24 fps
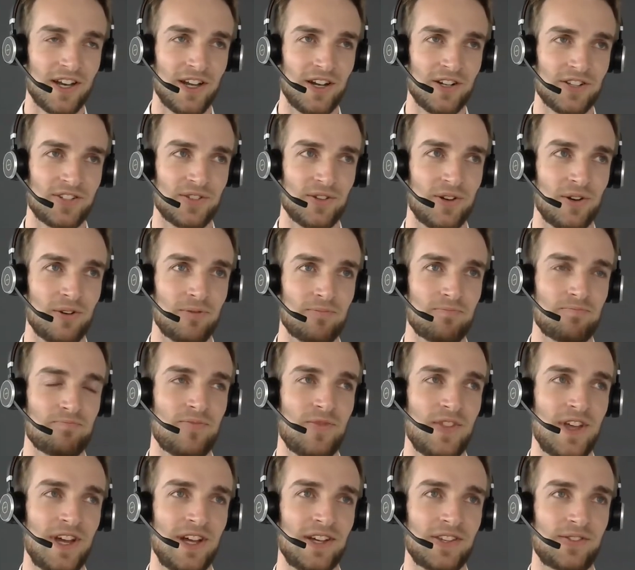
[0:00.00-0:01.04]
Also,
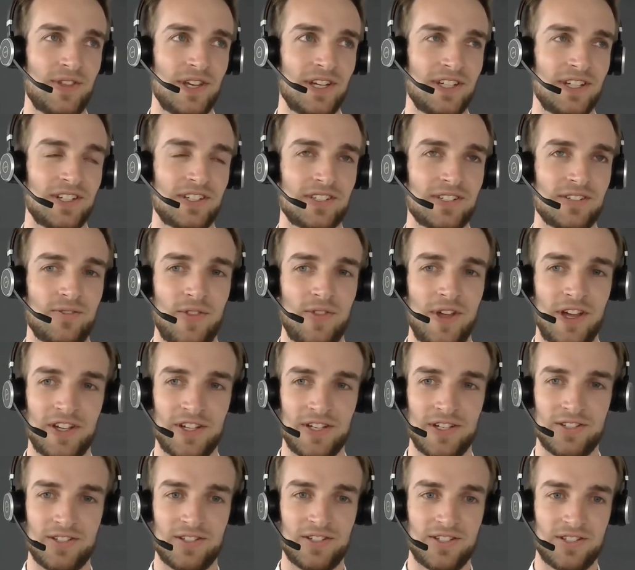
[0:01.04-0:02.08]
I think
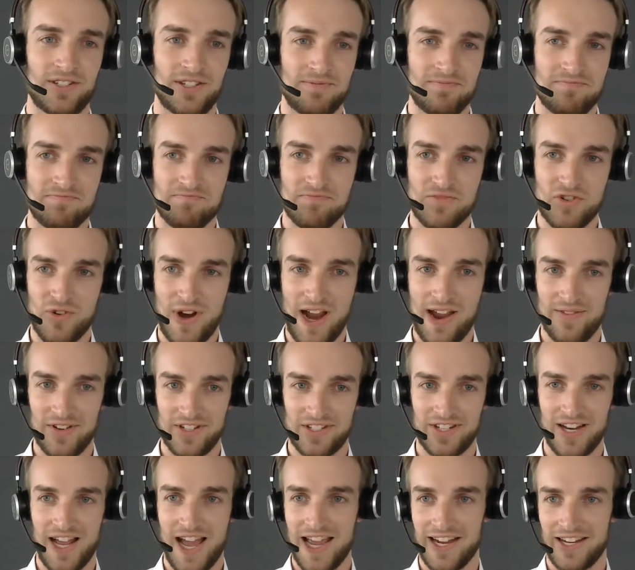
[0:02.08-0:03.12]
there are some
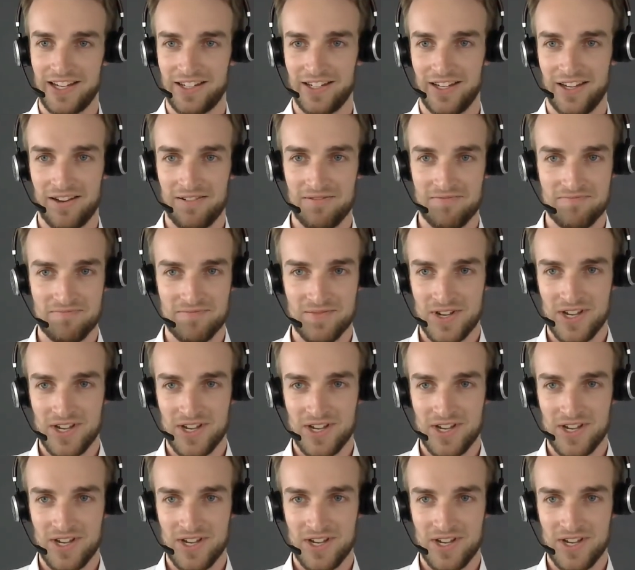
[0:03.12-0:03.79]
drivers like, of